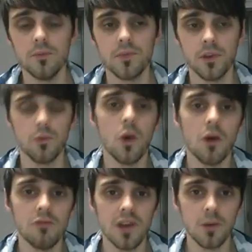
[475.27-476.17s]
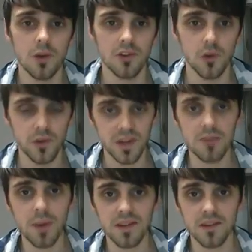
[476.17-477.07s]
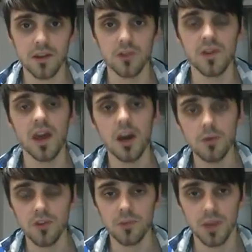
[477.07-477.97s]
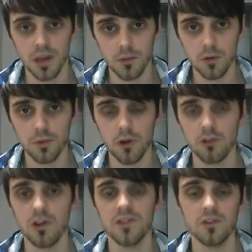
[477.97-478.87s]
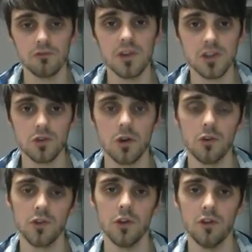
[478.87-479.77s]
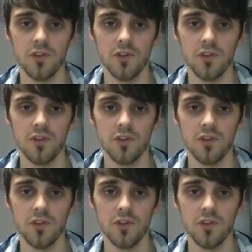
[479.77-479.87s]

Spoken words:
so what I really want to do is give back to you to help you speed up your progress to reach your goals a lot